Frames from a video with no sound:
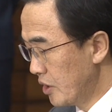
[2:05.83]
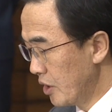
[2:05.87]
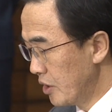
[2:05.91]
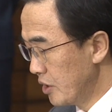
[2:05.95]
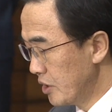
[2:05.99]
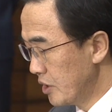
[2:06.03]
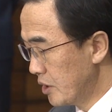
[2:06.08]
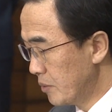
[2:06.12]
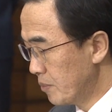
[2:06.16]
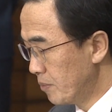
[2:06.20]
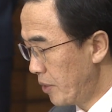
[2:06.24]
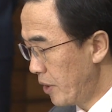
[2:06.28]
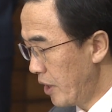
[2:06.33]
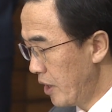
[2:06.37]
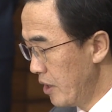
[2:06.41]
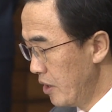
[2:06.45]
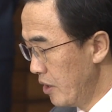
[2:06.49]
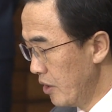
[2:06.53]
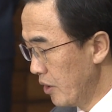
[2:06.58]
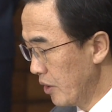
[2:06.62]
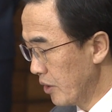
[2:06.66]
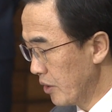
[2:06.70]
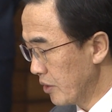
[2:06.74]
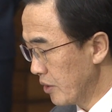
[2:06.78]
a
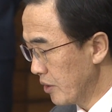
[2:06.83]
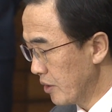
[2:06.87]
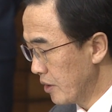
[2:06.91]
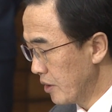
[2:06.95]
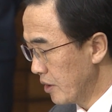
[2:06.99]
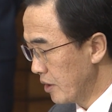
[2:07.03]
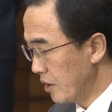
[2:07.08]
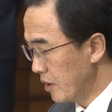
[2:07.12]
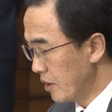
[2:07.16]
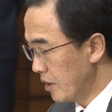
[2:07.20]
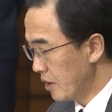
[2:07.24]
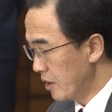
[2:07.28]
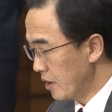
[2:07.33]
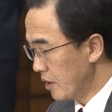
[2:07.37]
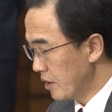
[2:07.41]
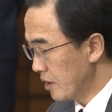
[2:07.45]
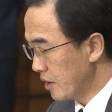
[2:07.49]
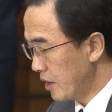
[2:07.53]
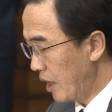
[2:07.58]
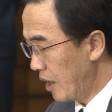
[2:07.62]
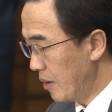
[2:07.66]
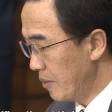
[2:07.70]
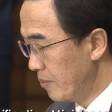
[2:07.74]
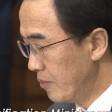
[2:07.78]
forum this week
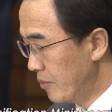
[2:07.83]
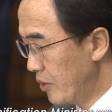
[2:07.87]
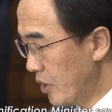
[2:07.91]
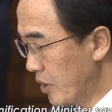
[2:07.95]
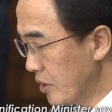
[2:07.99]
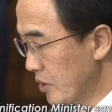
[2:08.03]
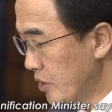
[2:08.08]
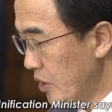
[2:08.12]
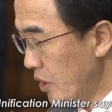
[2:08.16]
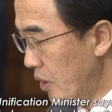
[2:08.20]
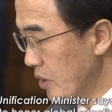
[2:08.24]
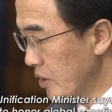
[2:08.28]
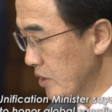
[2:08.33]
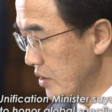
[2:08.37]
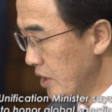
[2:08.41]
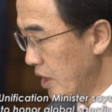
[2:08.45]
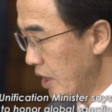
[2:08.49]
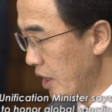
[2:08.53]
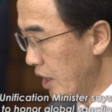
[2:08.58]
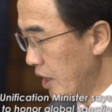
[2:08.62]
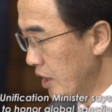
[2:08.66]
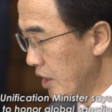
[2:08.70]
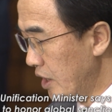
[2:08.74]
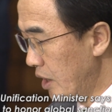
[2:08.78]
that South Korea will
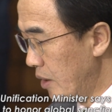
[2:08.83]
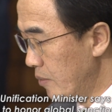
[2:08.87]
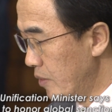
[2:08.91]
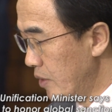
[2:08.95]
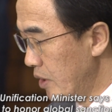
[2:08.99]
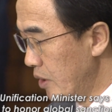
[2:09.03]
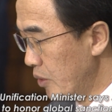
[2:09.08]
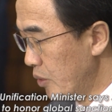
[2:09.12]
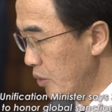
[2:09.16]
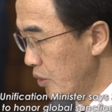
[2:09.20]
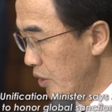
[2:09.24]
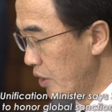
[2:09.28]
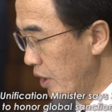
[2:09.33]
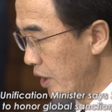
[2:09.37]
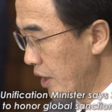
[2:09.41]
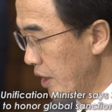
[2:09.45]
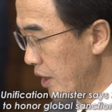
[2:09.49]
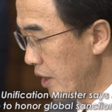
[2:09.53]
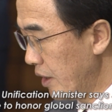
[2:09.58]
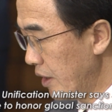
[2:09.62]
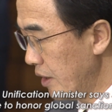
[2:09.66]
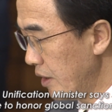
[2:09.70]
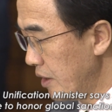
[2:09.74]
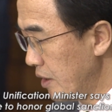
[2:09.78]
continue to enforce
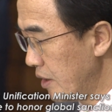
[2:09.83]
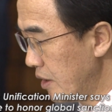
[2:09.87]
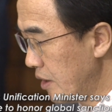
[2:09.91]
global